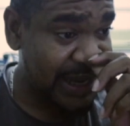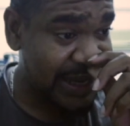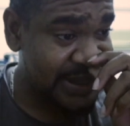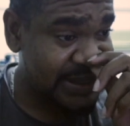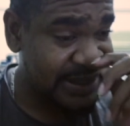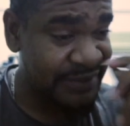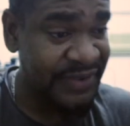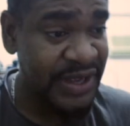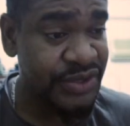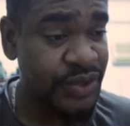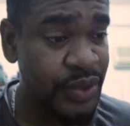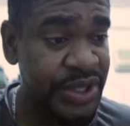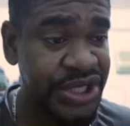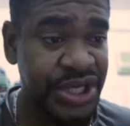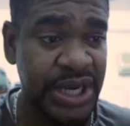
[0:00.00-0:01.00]

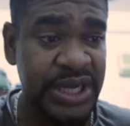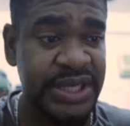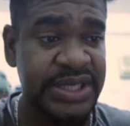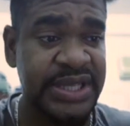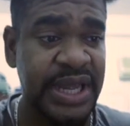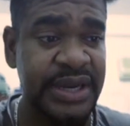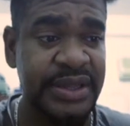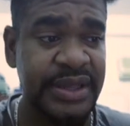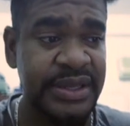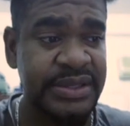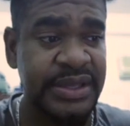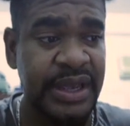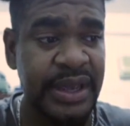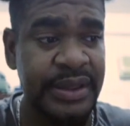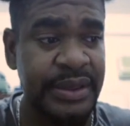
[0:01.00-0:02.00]
self-isolation and this kind of things,
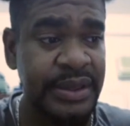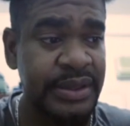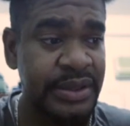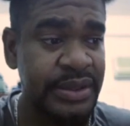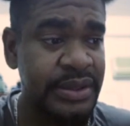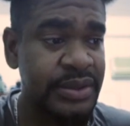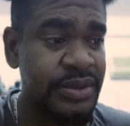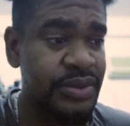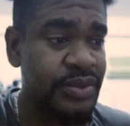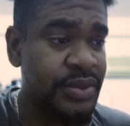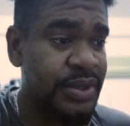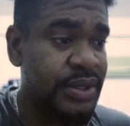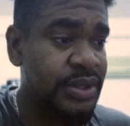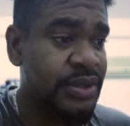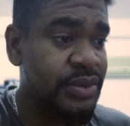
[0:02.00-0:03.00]
I think you
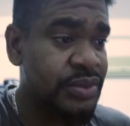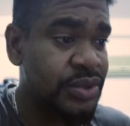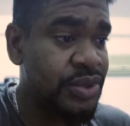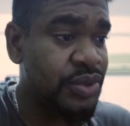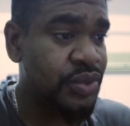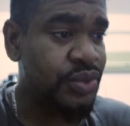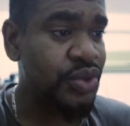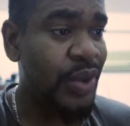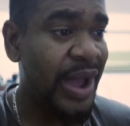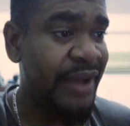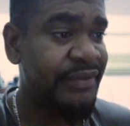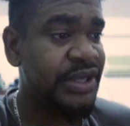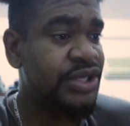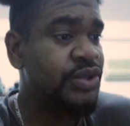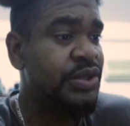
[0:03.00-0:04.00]

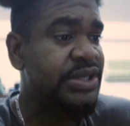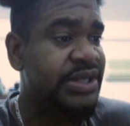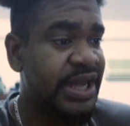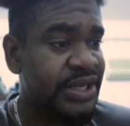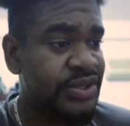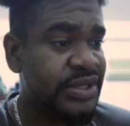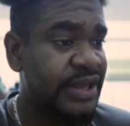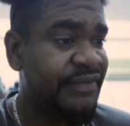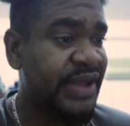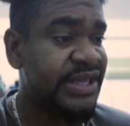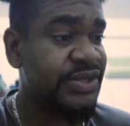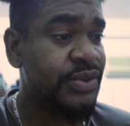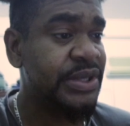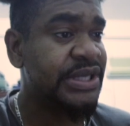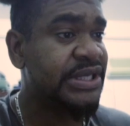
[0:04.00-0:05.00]
have it, you decide you
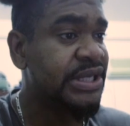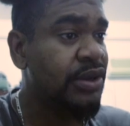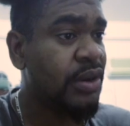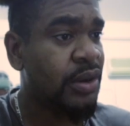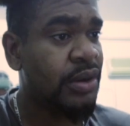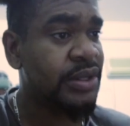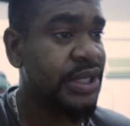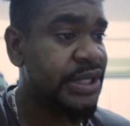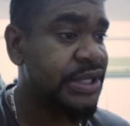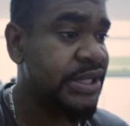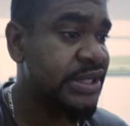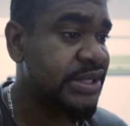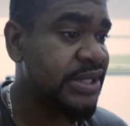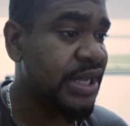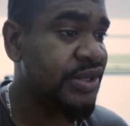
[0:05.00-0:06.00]
self-isolate, they
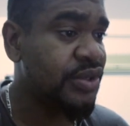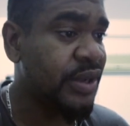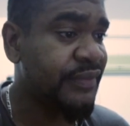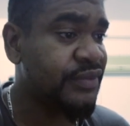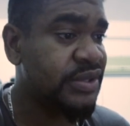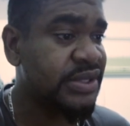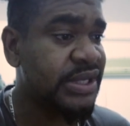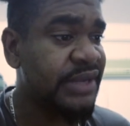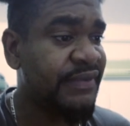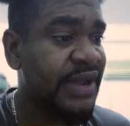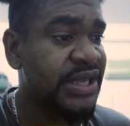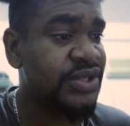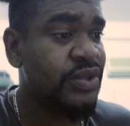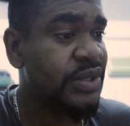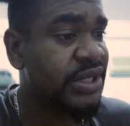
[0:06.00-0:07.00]
decide you have to
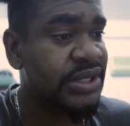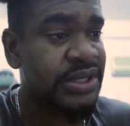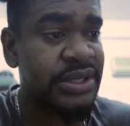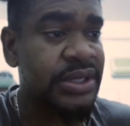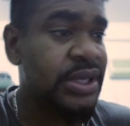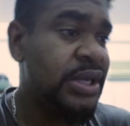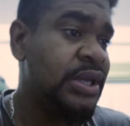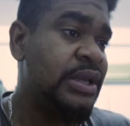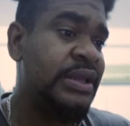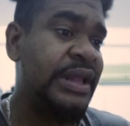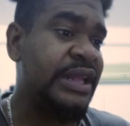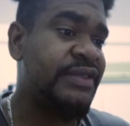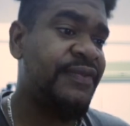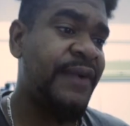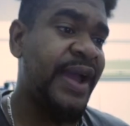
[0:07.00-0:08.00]
self-isolate.
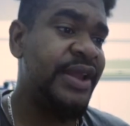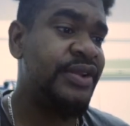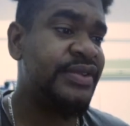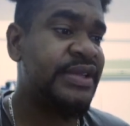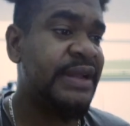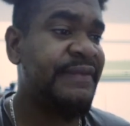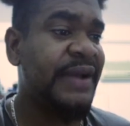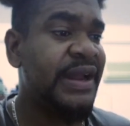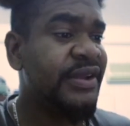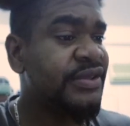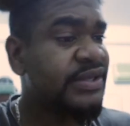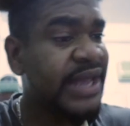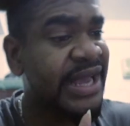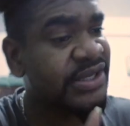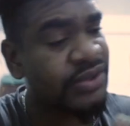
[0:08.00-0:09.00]
That's fine. You
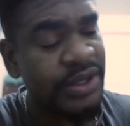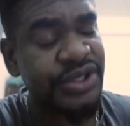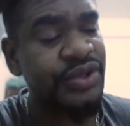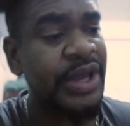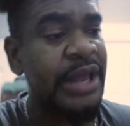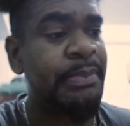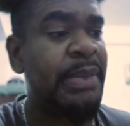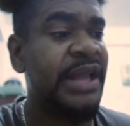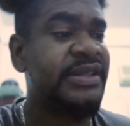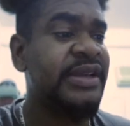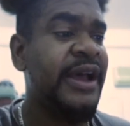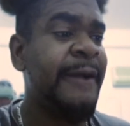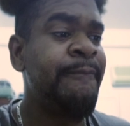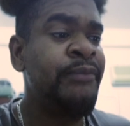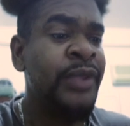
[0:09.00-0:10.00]
self-isolate, you get
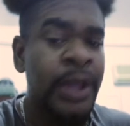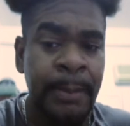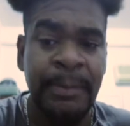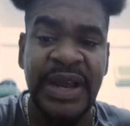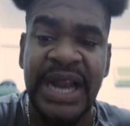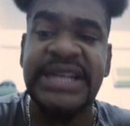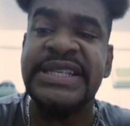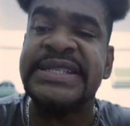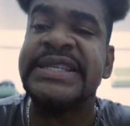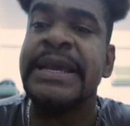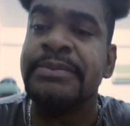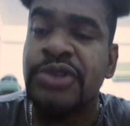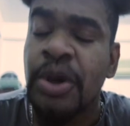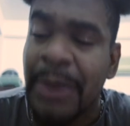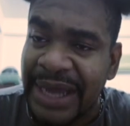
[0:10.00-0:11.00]
better. But that is
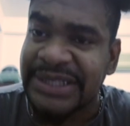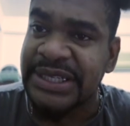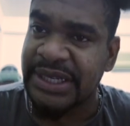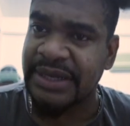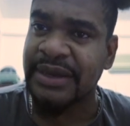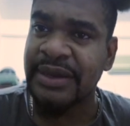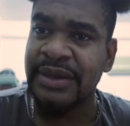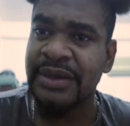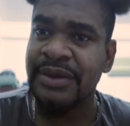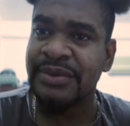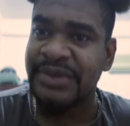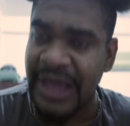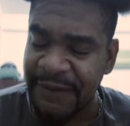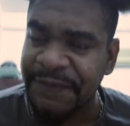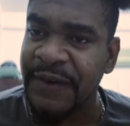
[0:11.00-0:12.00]
symptomatic.
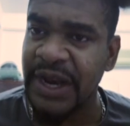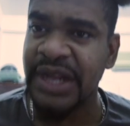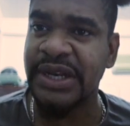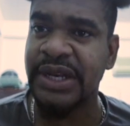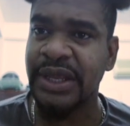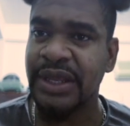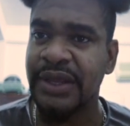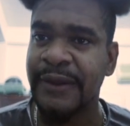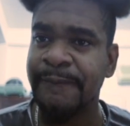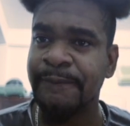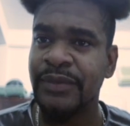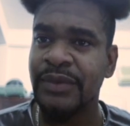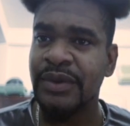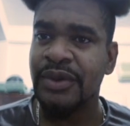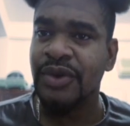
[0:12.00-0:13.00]
Definitely.
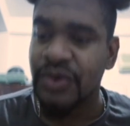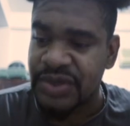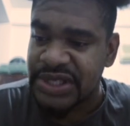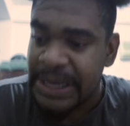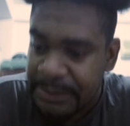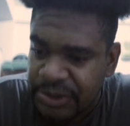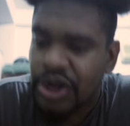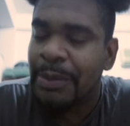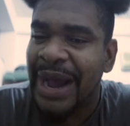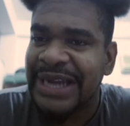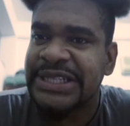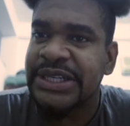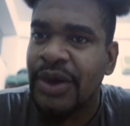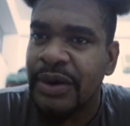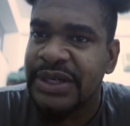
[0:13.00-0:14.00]
You
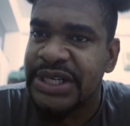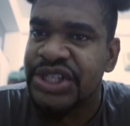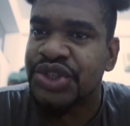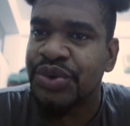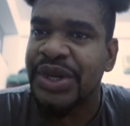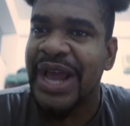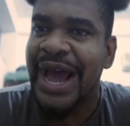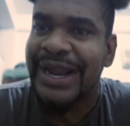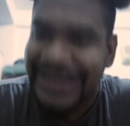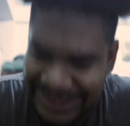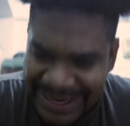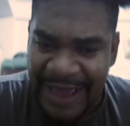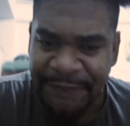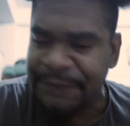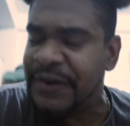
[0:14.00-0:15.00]
symptomatic on disregard.
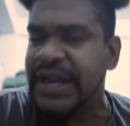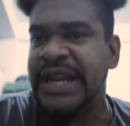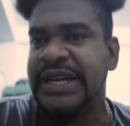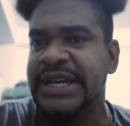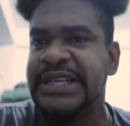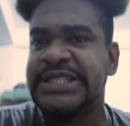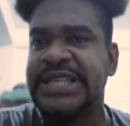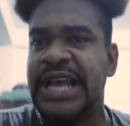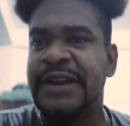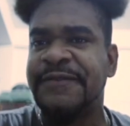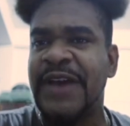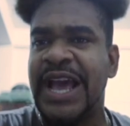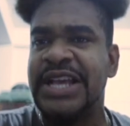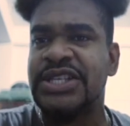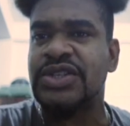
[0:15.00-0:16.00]
Definitely
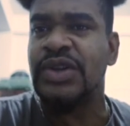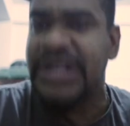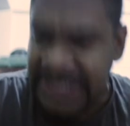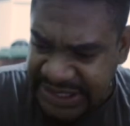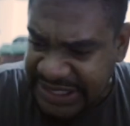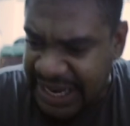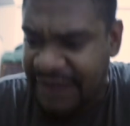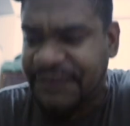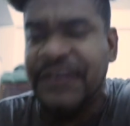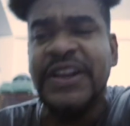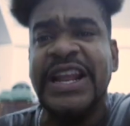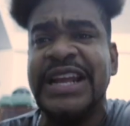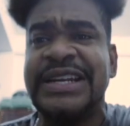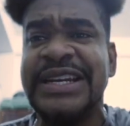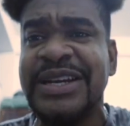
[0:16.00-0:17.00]
self-isolate.
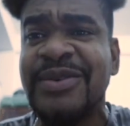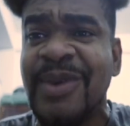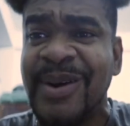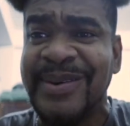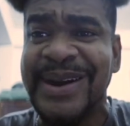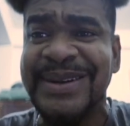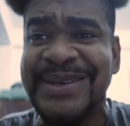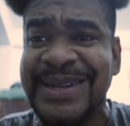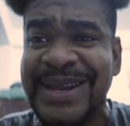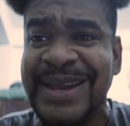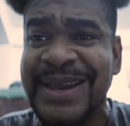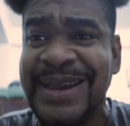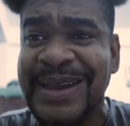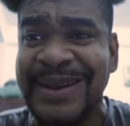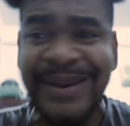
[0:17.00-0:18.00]
Definitely
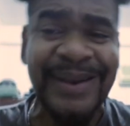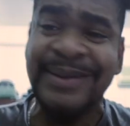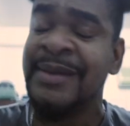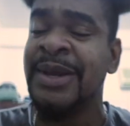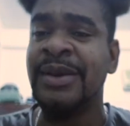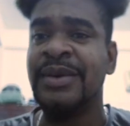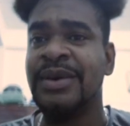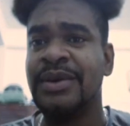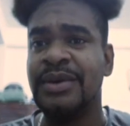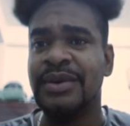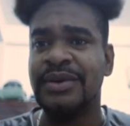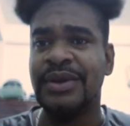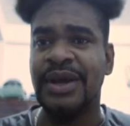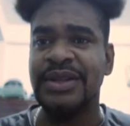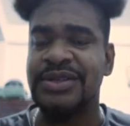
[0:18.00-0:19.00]
quarantine.
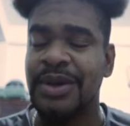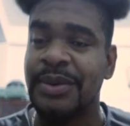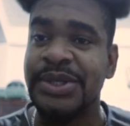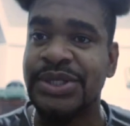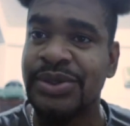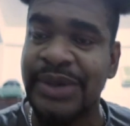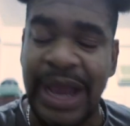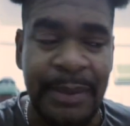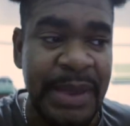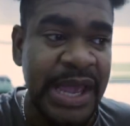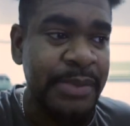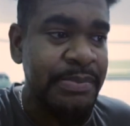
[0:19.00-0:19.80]
That is how it should have been,